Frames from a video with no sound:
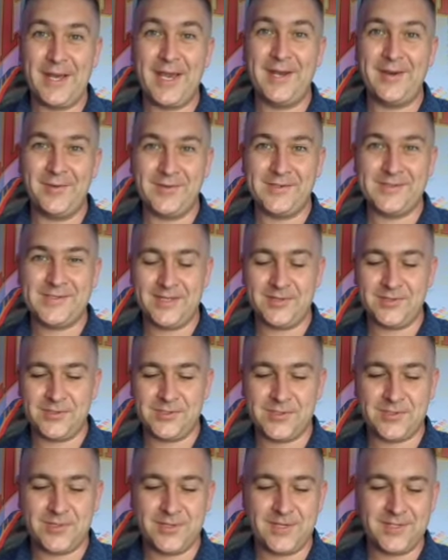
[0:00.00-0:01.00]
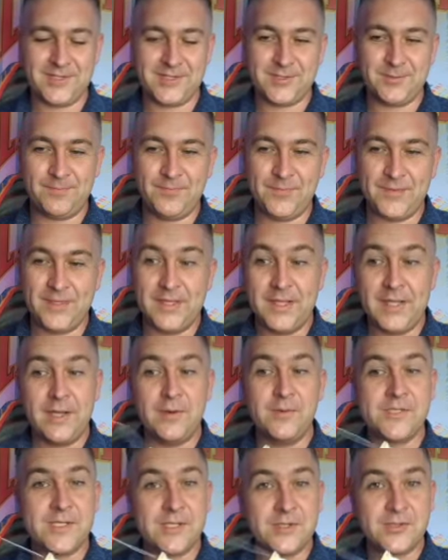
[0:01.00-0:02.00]
I know it sounds strange.
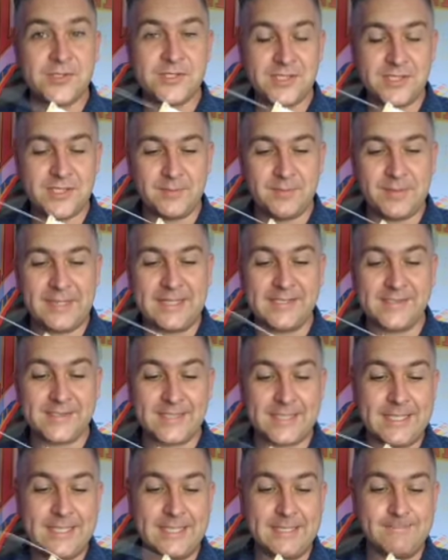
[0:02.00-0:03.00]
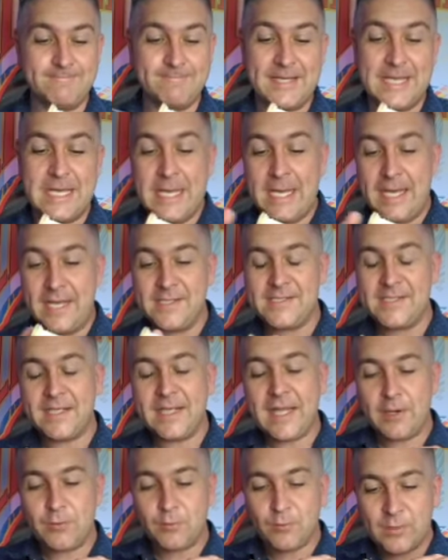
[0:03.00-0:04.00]
It was interesting to me as a kid,
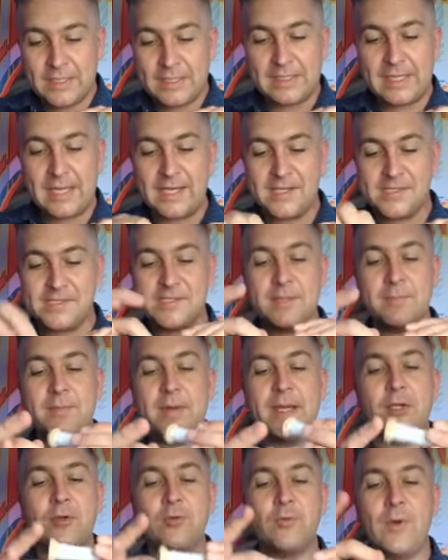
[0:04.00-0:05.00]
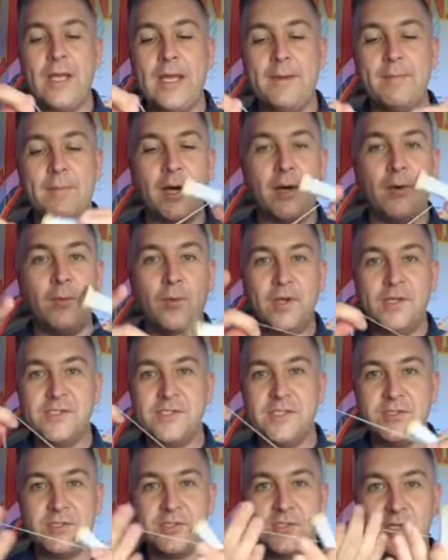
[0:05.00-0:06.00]
until I realized that my grandma
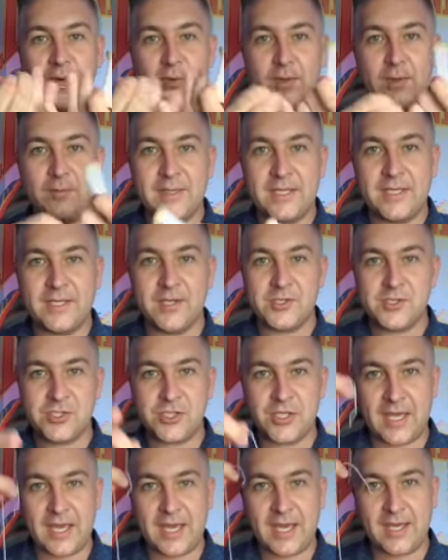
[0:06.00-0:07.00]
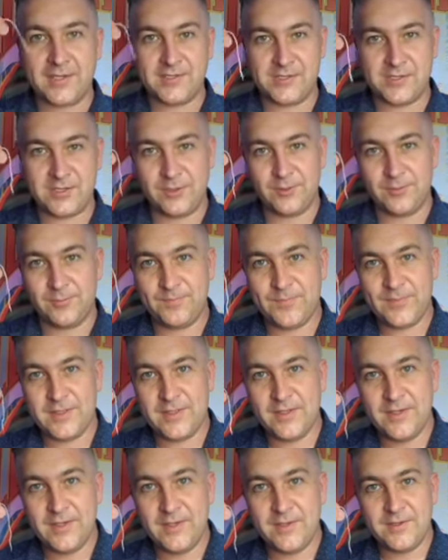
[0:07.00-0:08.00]
wasn't sewing because she had to.
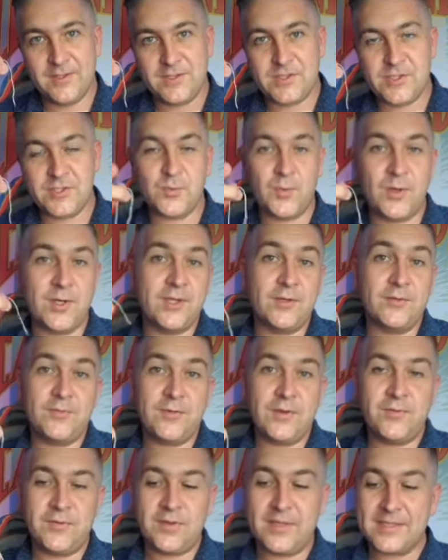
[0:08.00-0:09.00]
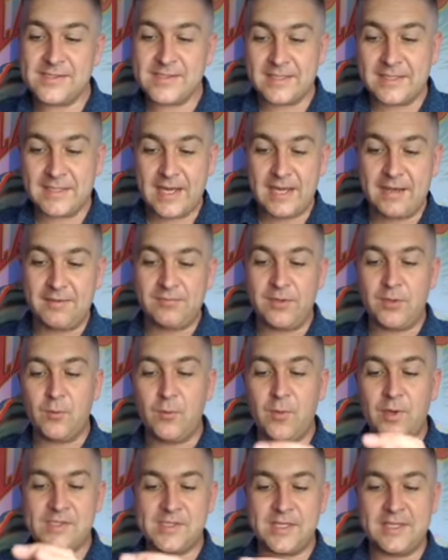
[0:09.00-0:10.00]
This is one of the few things in life that
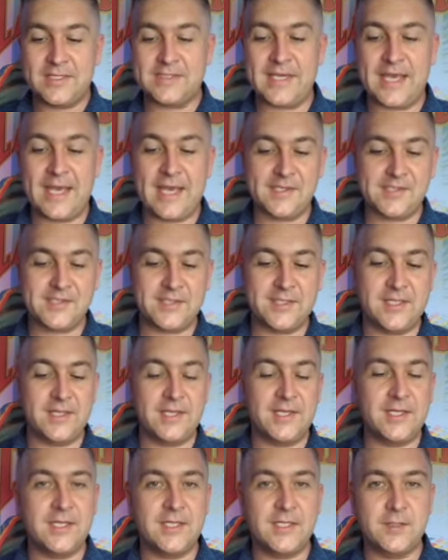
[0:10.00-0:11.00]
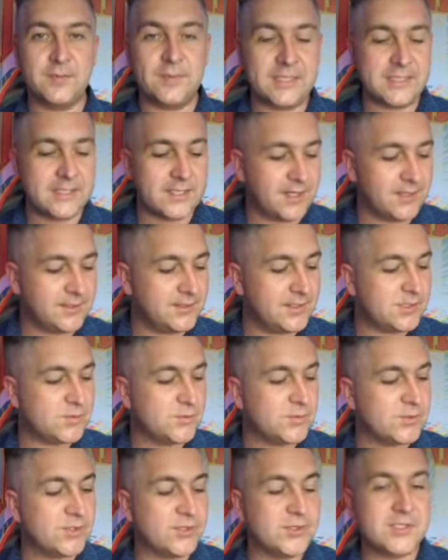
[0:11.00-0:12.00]
wasn't a task that needed to be done.
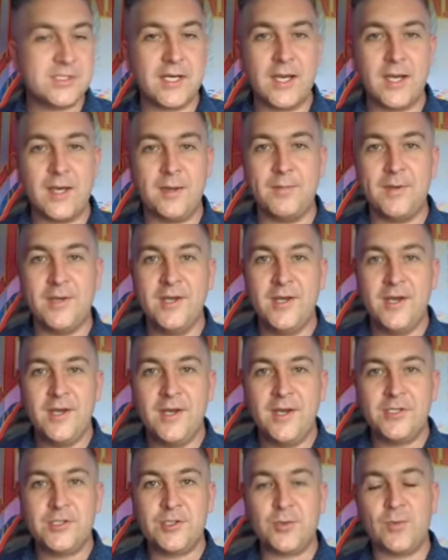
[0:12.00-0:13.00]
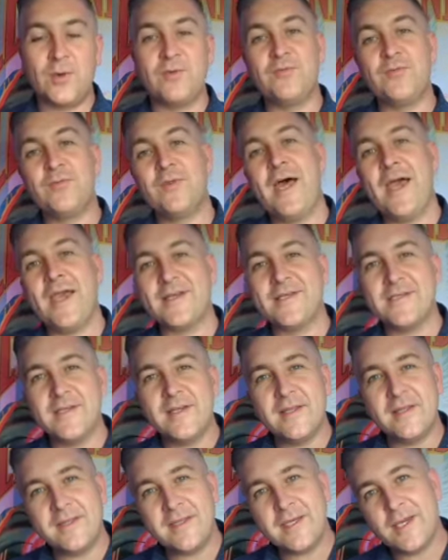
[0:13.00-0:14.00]
This was her time to reflect
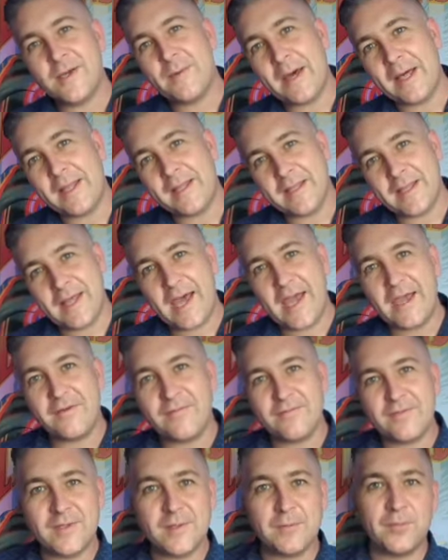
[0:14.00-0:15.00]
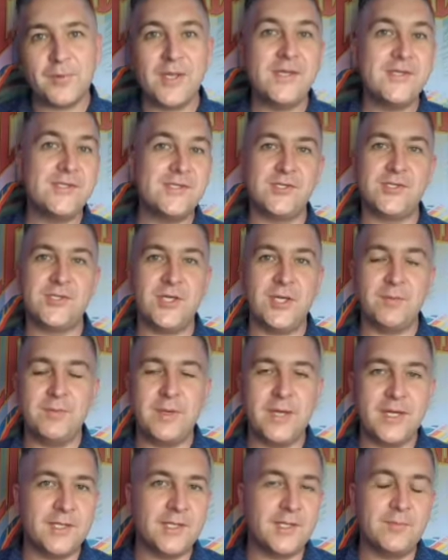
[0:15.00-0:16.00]
and to think about life and the places she had
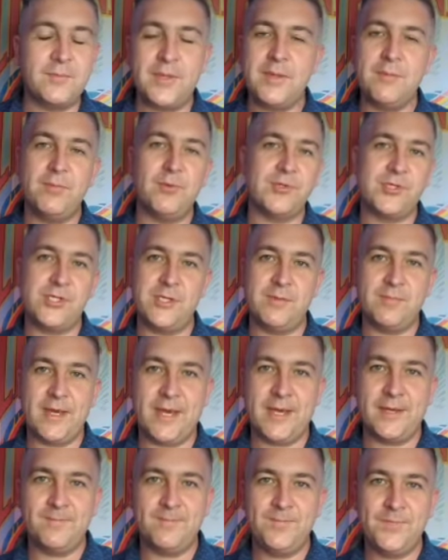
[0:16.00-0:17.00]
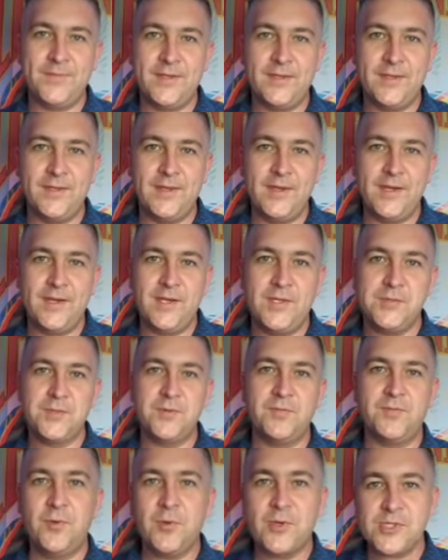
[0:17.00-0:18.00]
been and the people she met.
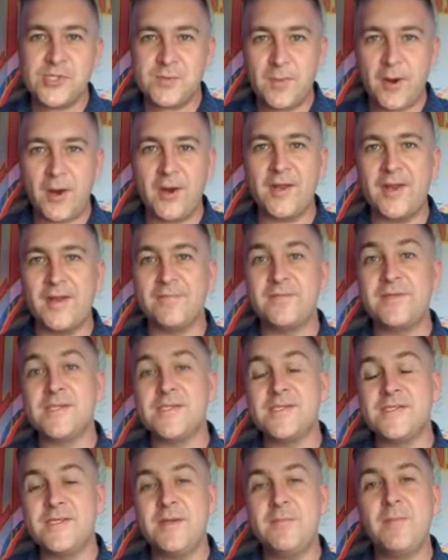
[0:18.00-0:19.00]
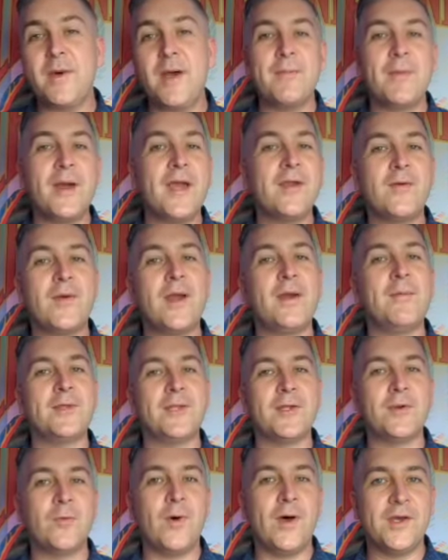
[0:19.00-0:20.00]
So if you were smart enough to sit by my
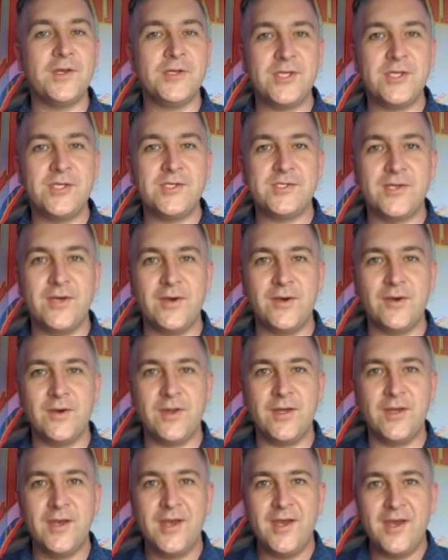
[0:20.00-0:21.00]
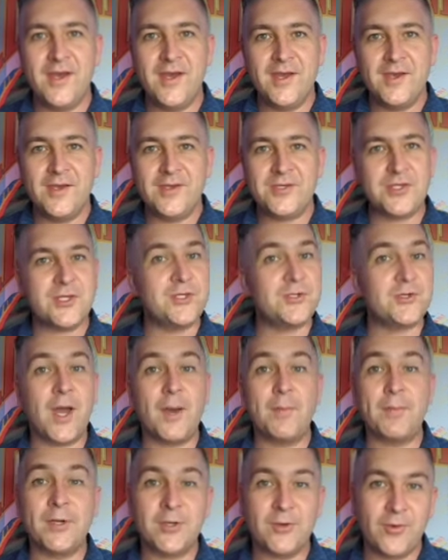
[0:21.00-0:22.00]
grandmother while she sewed, she'd
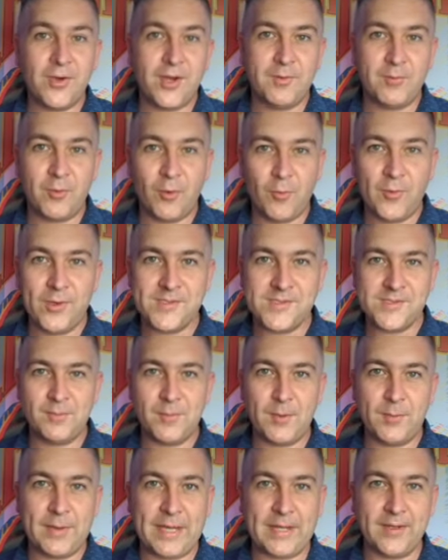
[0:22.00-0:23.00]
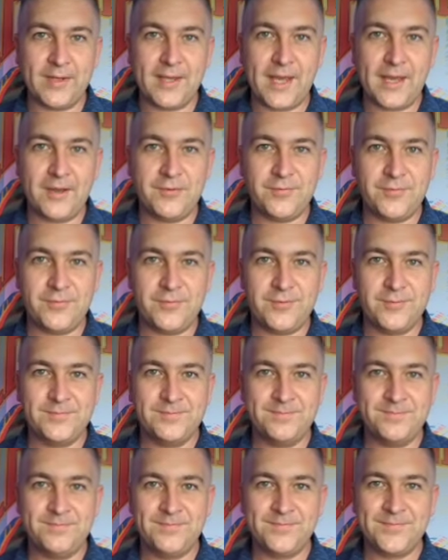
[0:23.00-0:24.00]
drop incredible wisdom about life.
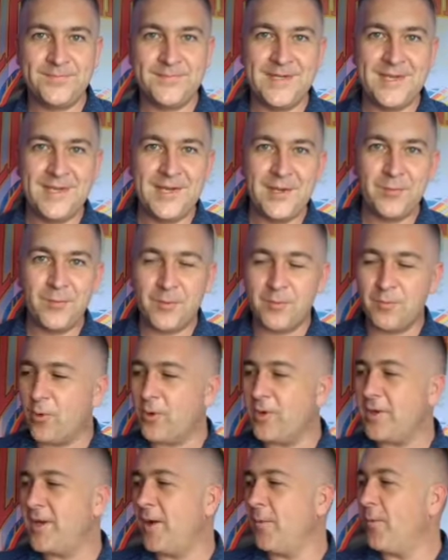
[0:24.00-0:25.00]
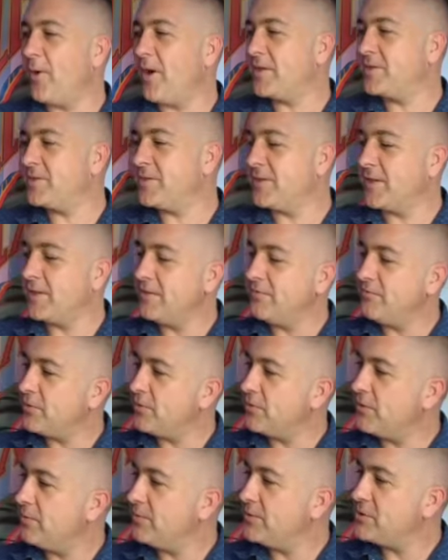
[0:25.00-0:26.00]
One morning I walked in the
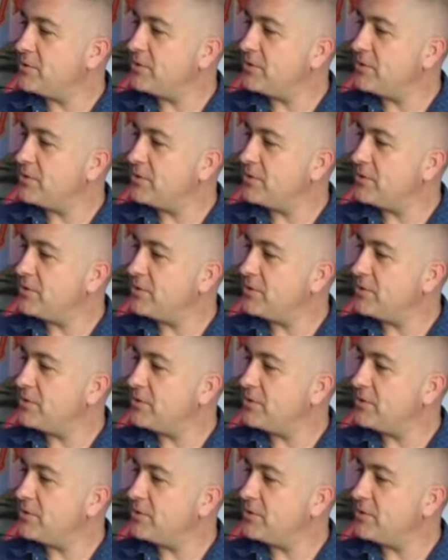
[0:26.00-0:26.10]
living room